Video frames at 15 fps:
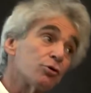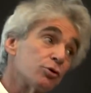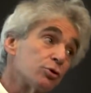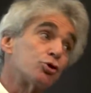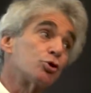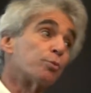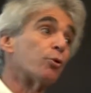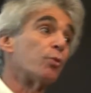
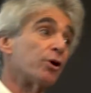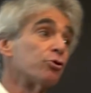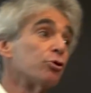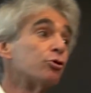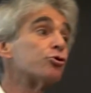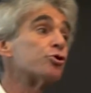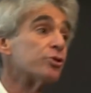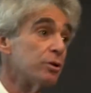super
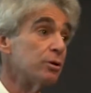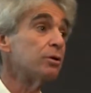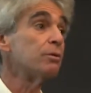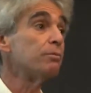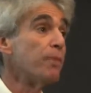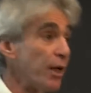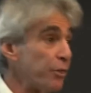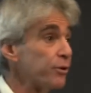resolution
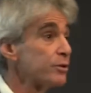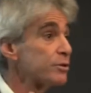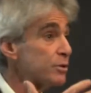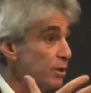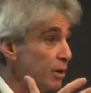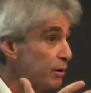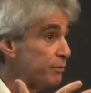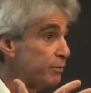methods
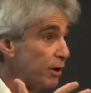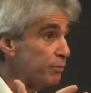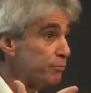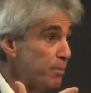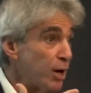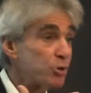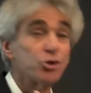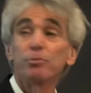of
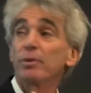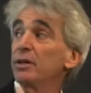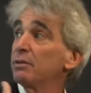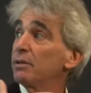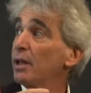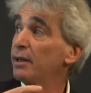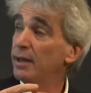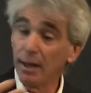measurement
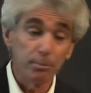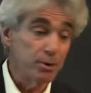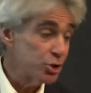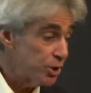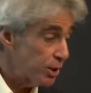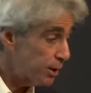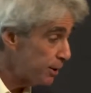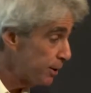and
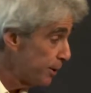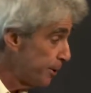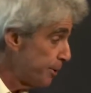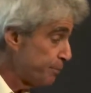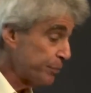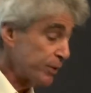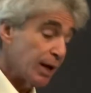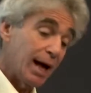imaging
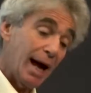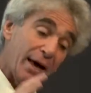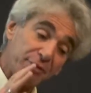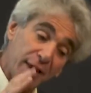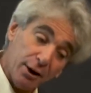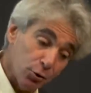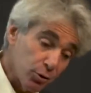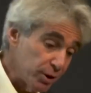at
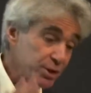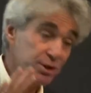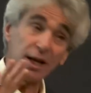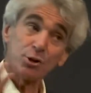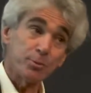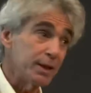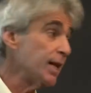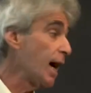that early
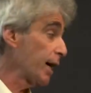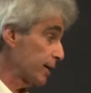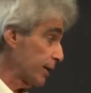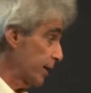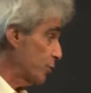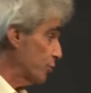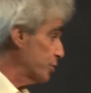stage, but not at later